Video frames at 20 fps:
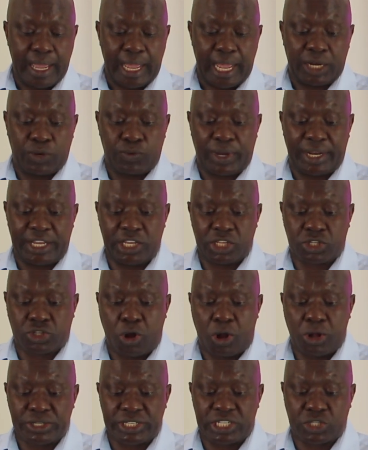and when he
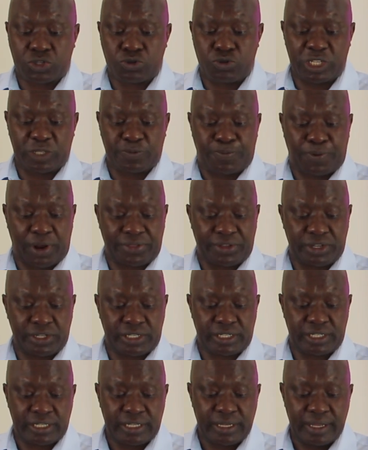told it to his
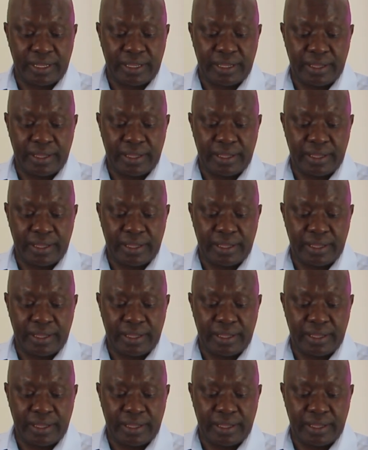brothers,